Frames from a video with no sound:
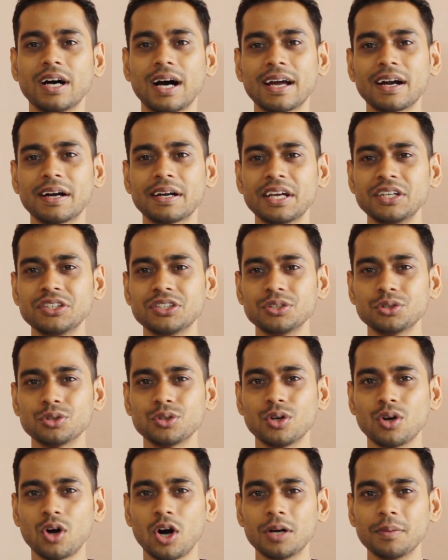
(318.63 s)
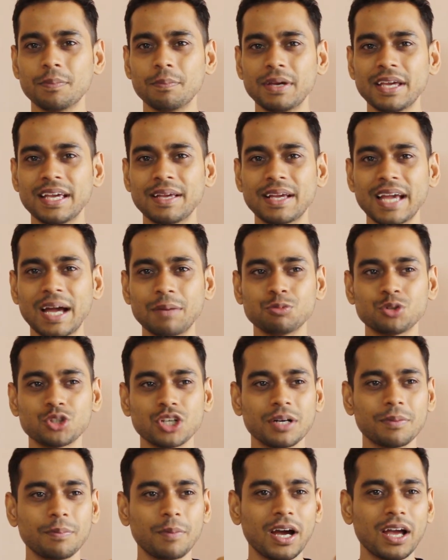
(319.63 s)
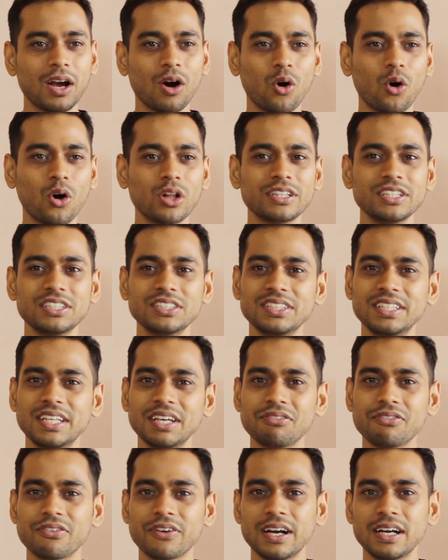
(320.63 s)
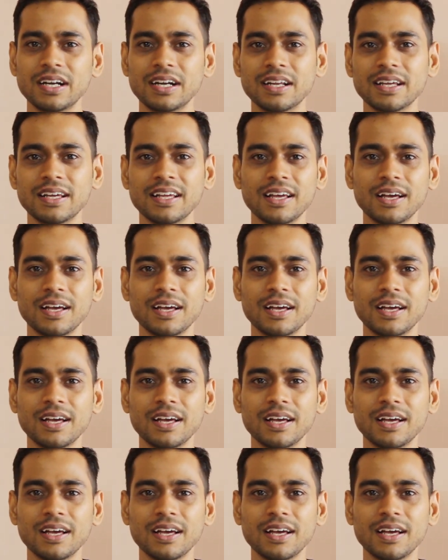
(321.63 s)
our attention should not be captured by all these different